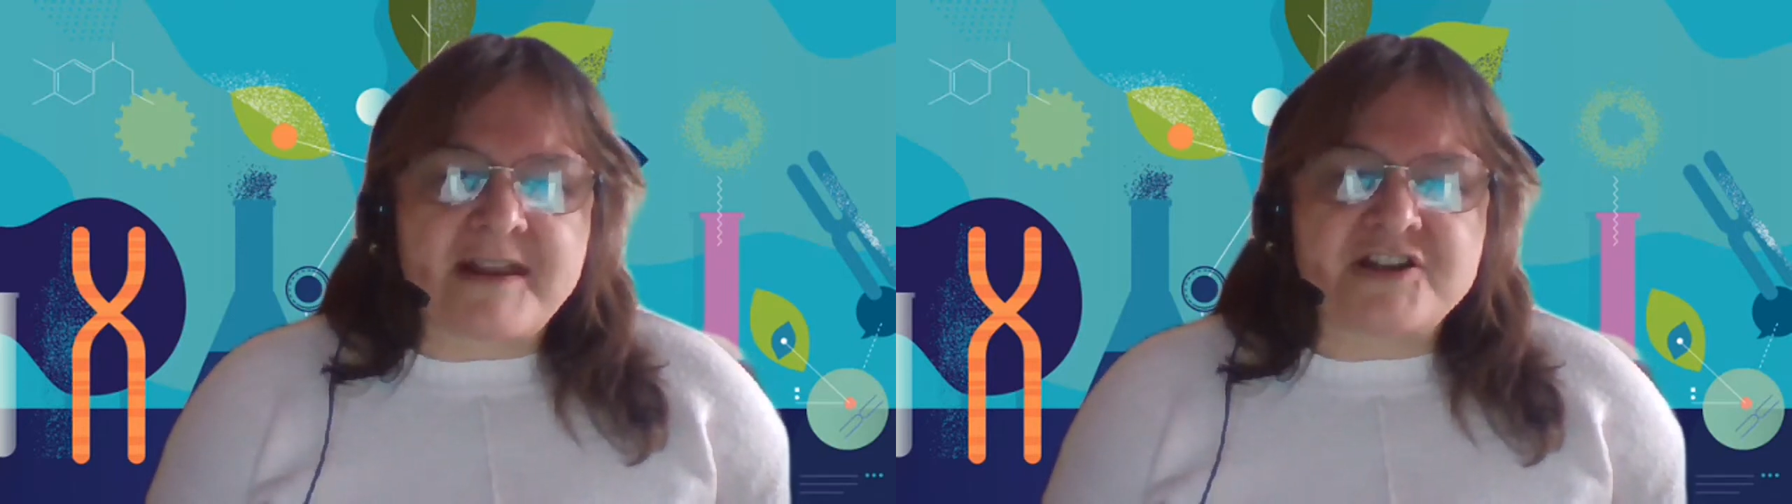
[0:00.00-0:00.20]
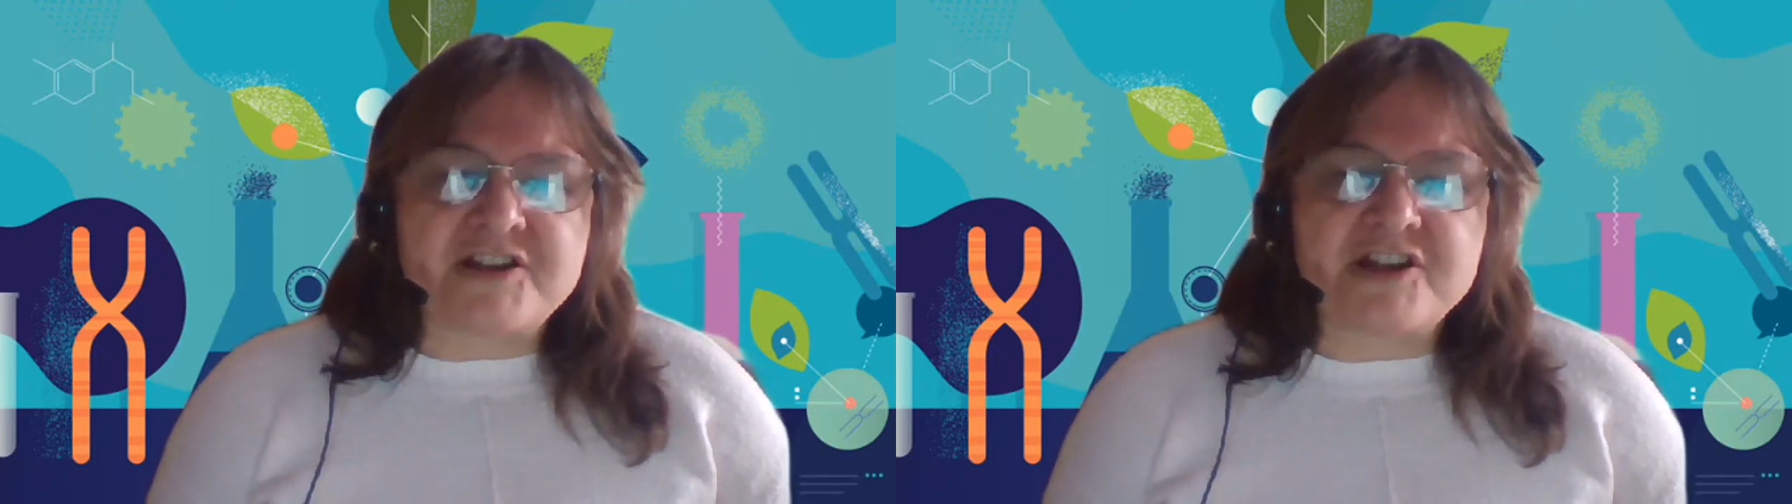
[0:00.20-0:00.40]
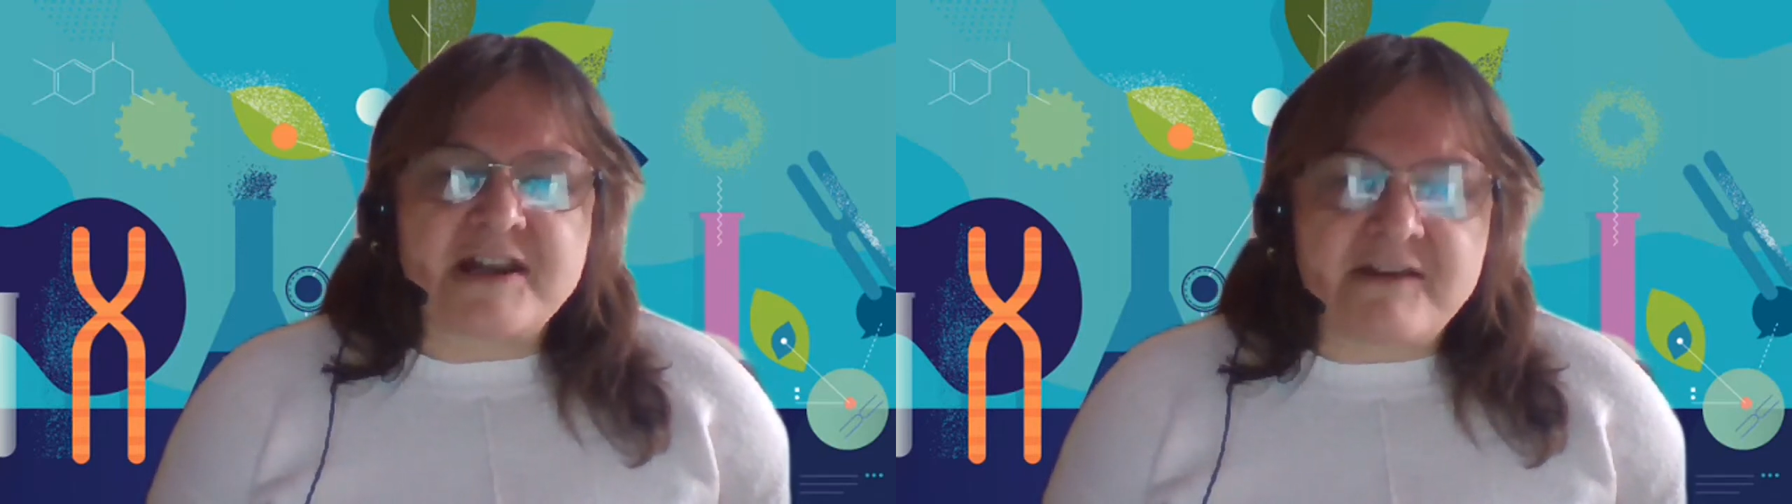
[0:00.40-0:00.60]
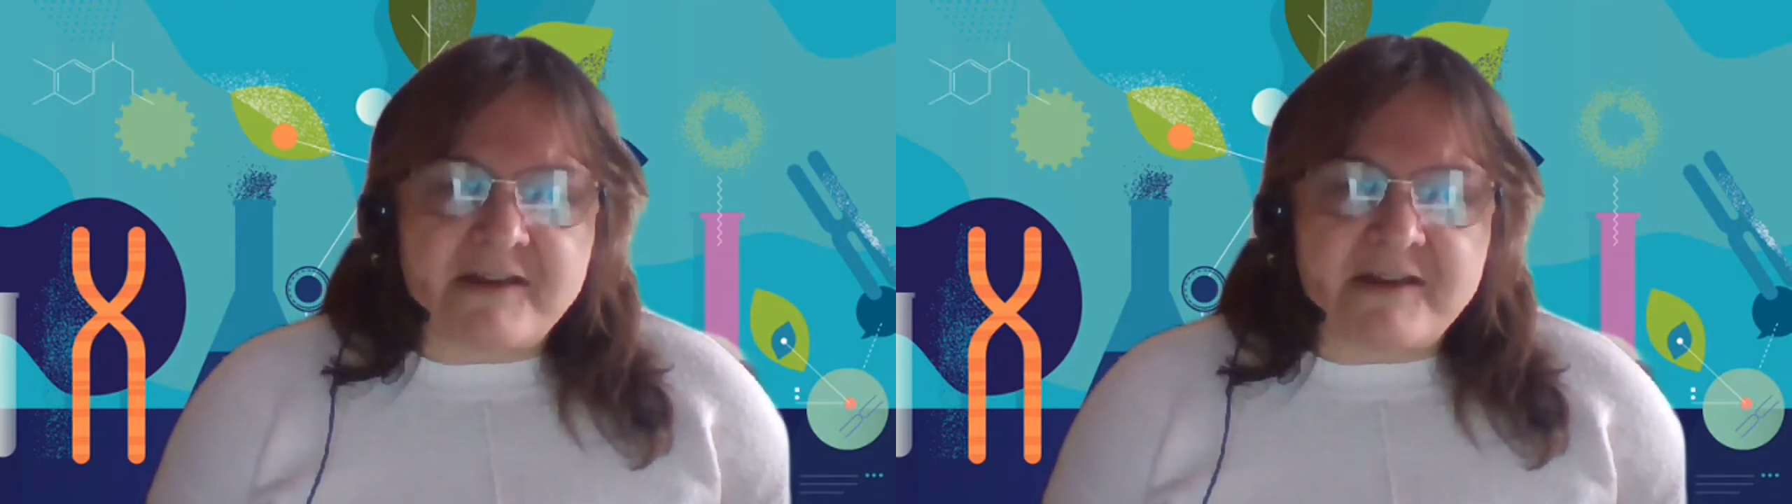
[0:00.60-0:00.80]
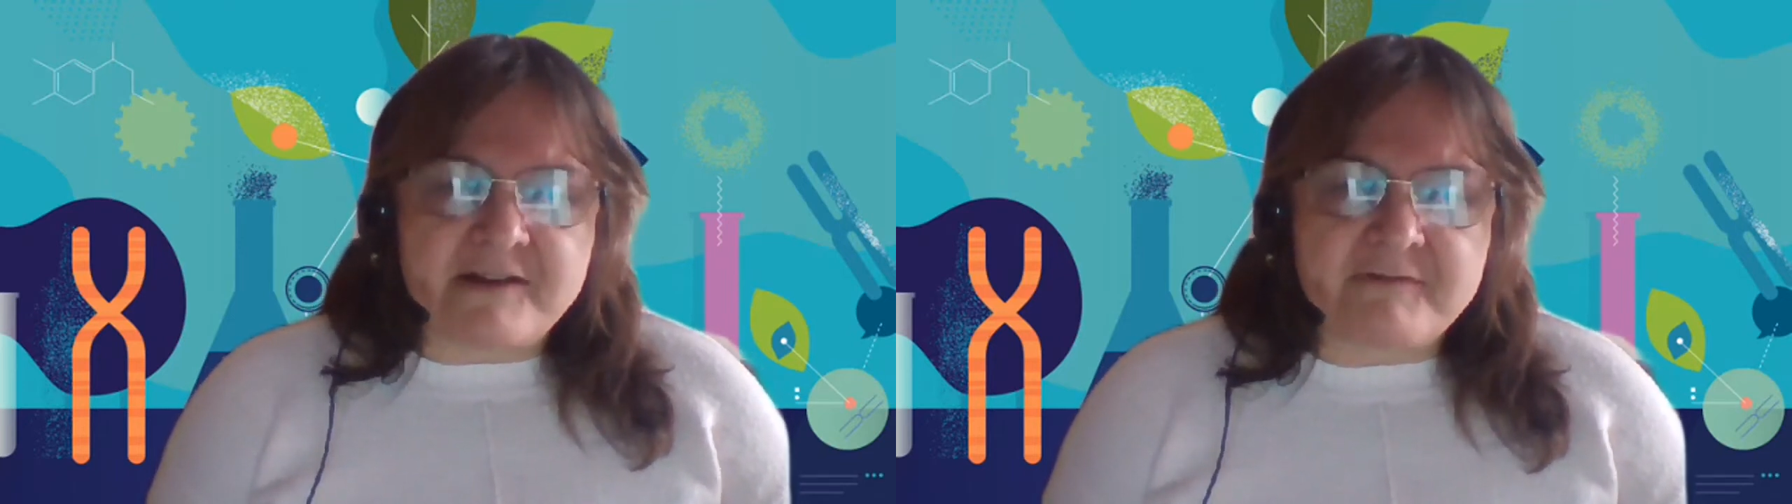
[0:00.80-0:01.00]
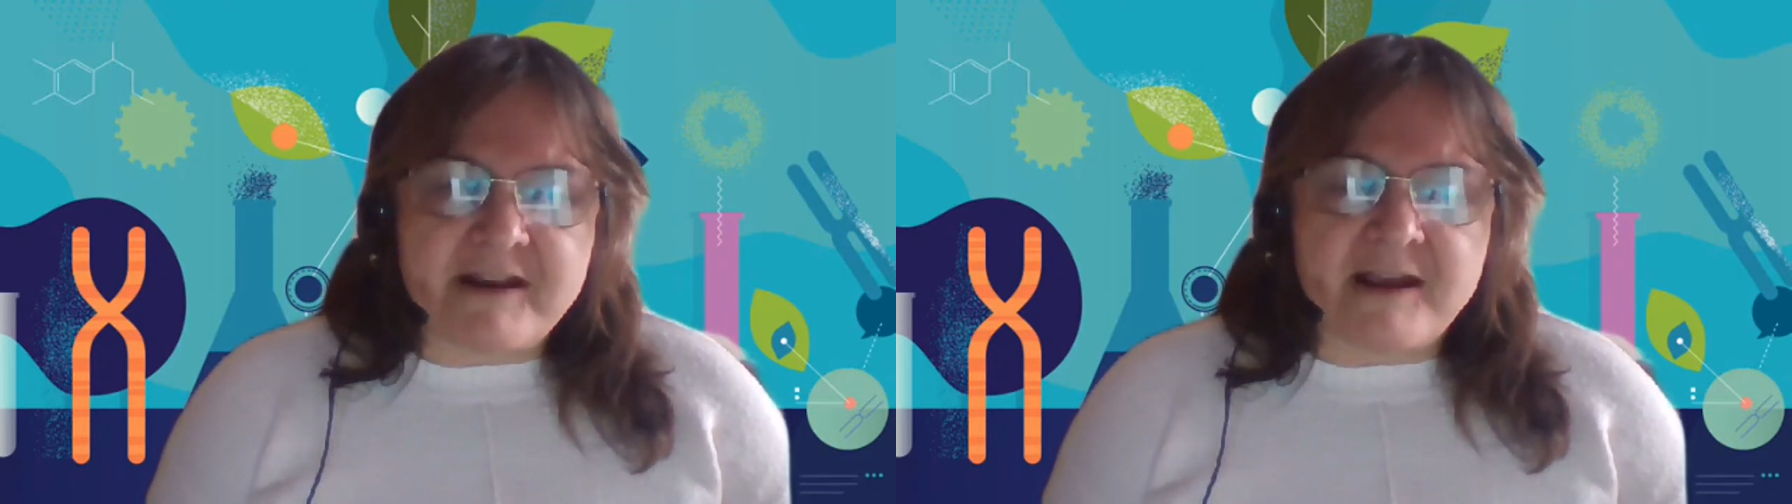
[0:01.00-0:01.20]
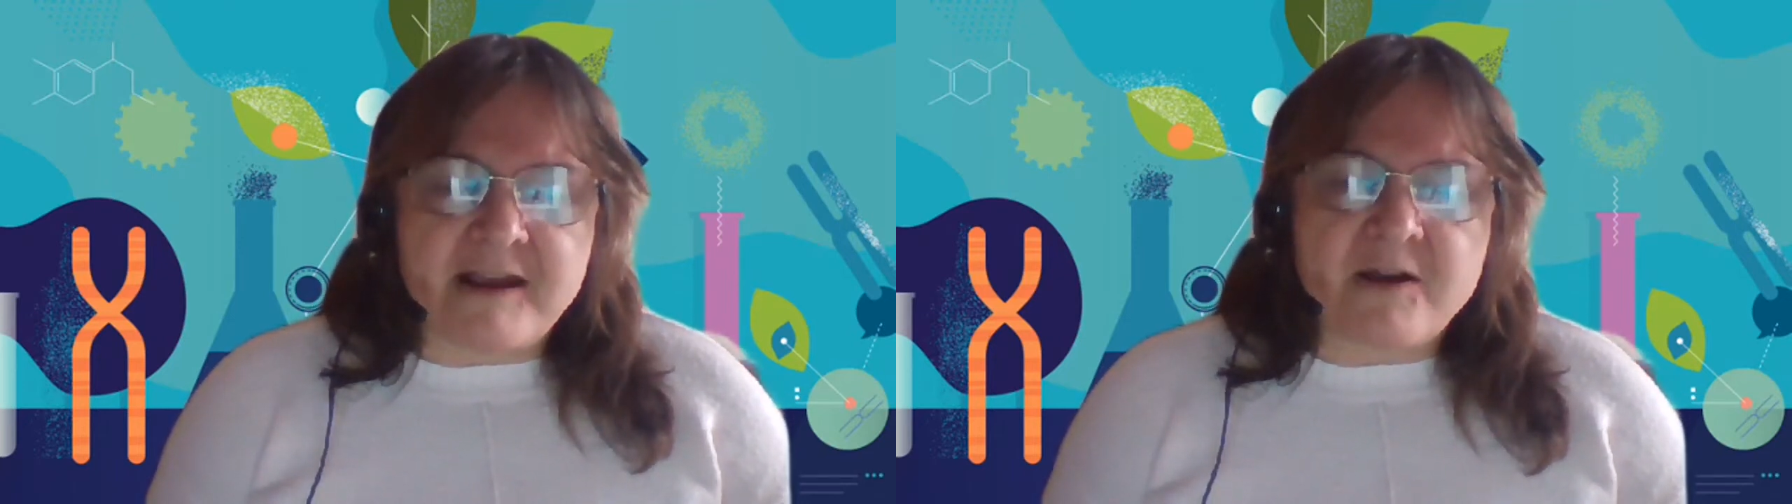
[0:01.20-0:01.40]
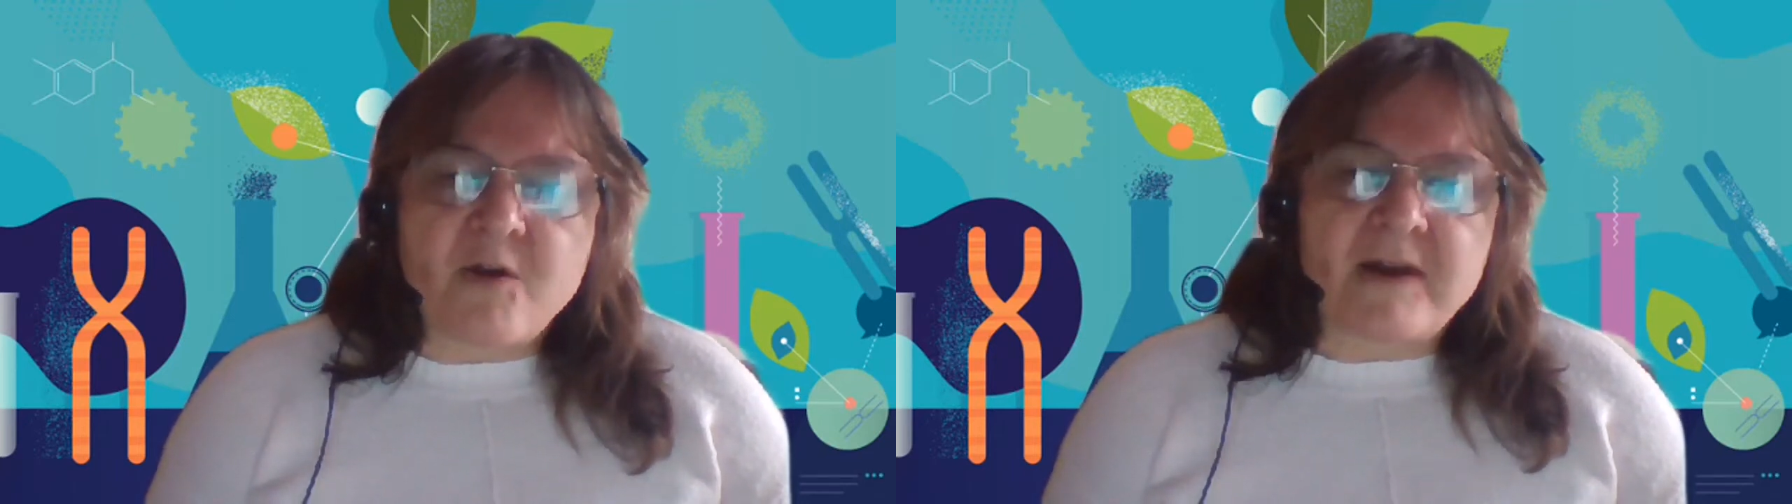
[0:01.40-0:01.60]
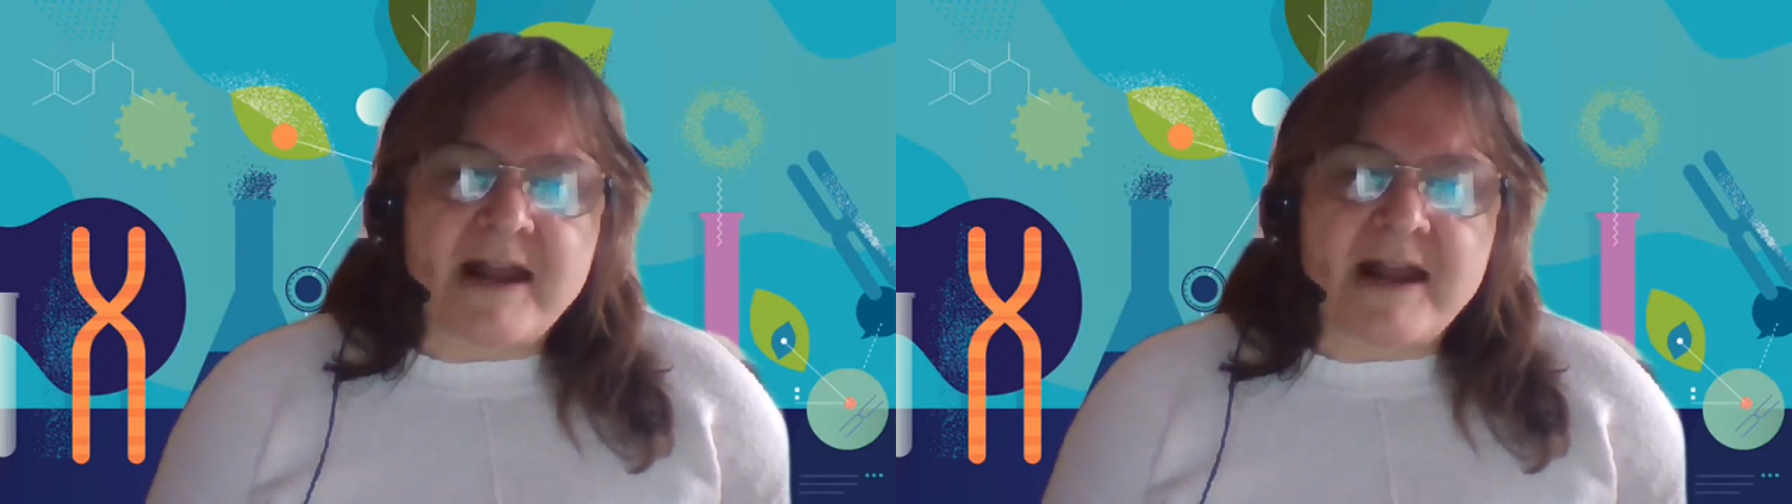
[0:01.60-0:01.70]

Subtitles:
engineering career